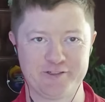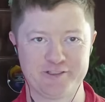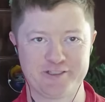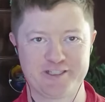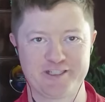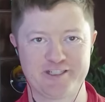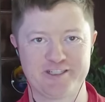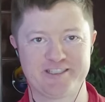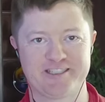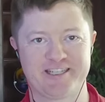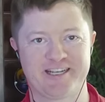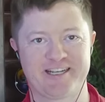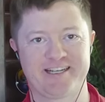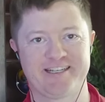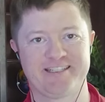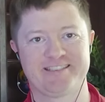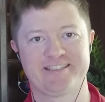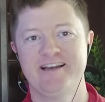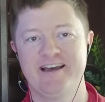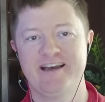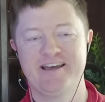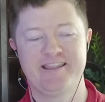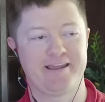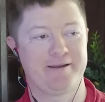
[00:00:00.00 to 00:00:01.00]
their Jira
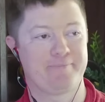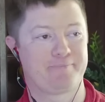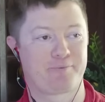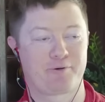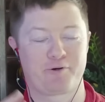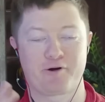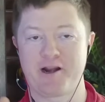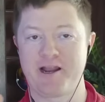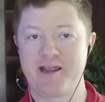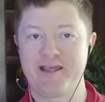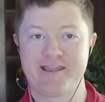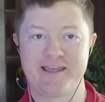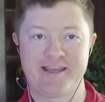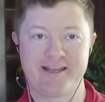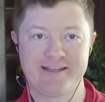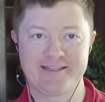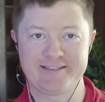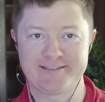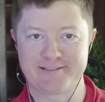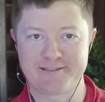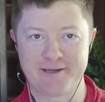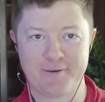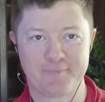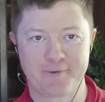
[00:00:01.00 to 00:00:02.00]
ticket and they pray they
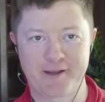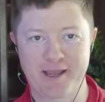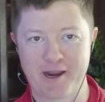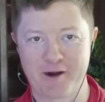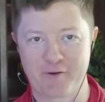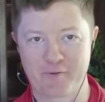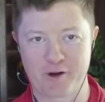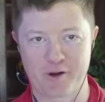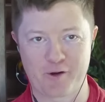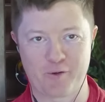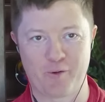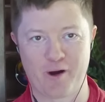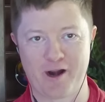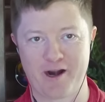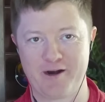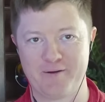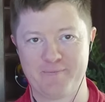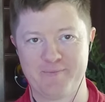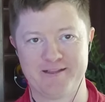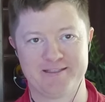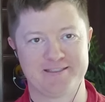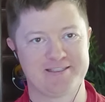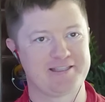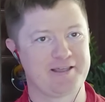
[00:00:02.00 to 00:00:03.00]
get some kind of
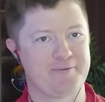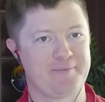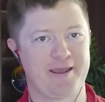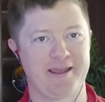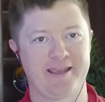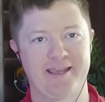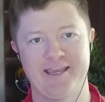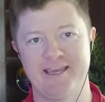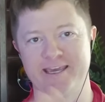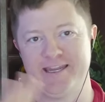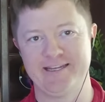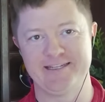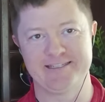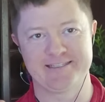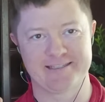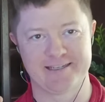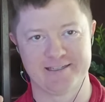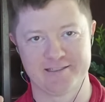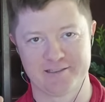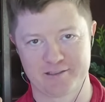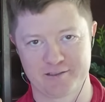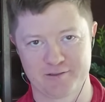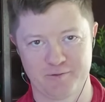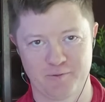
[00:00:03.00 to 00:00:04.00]
requirements that make any
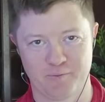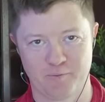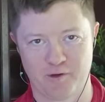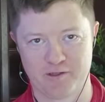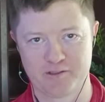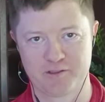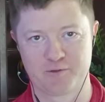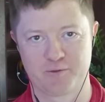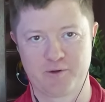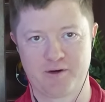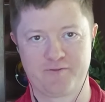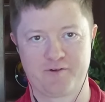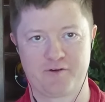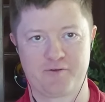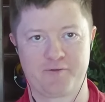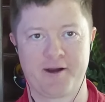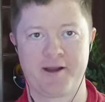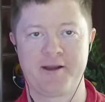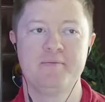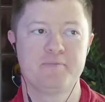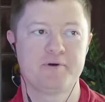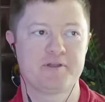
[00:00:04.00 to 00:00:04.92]
sense whatsoever, right?